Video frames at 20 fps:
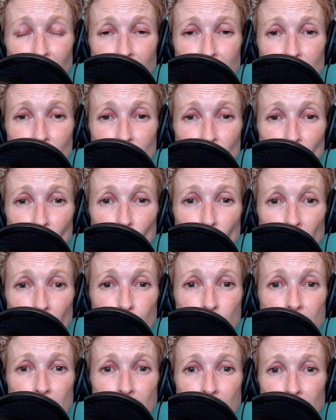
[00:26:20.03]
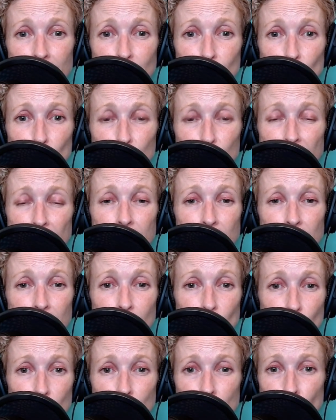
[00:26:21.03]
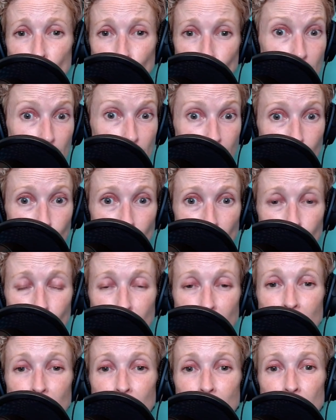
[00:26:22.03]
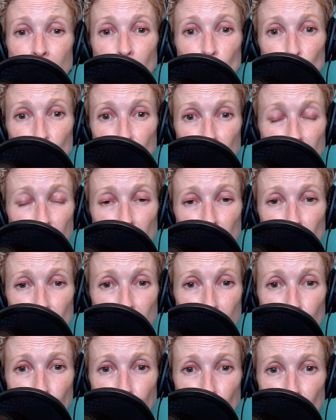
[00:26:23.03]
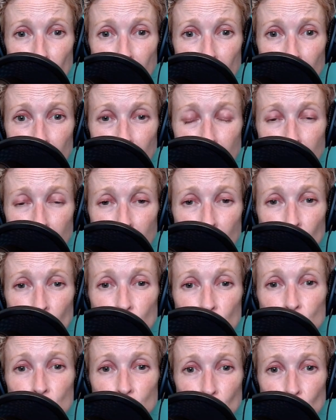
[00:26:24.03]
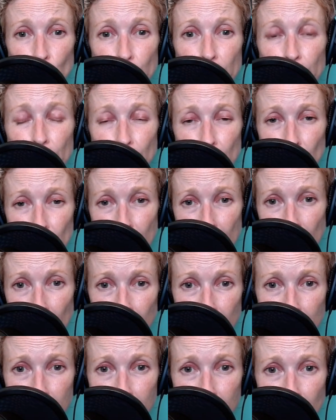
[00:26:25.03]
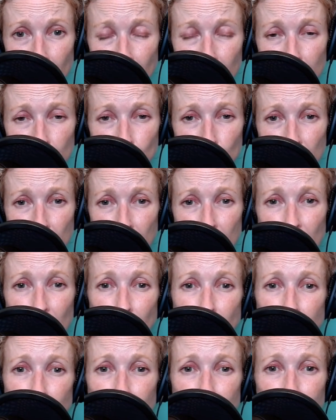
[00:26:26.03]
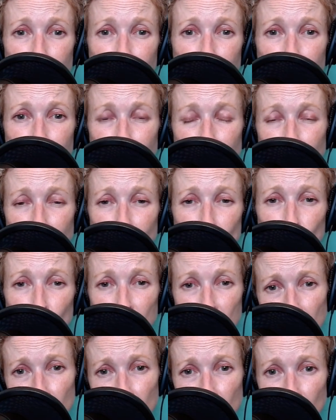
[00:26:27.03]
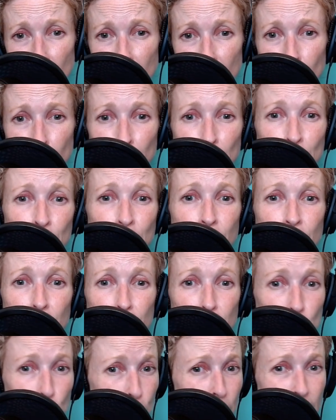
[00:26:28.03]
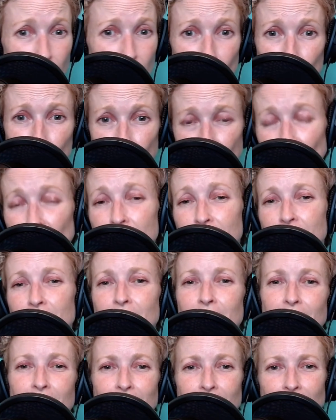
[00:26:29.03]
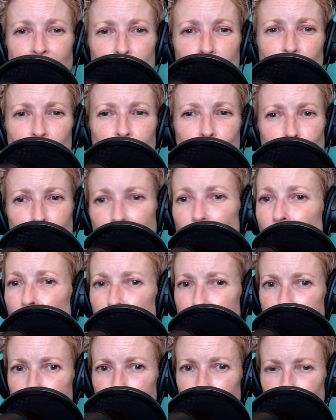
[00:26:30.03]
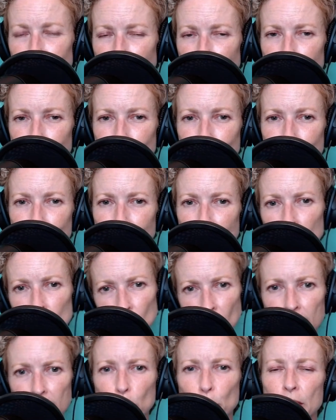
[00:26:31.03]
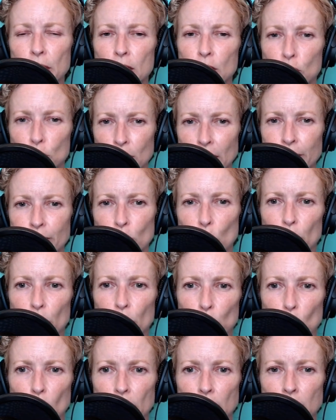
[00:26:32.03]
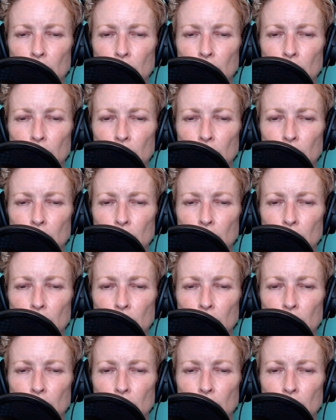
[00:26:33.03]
And so I'm going to get them a blanket or 3 maybe and put it underneath their head so that their neck is not being held in this position during their shavasana, and they can actually relax, right? So that's a pretty straightforward one.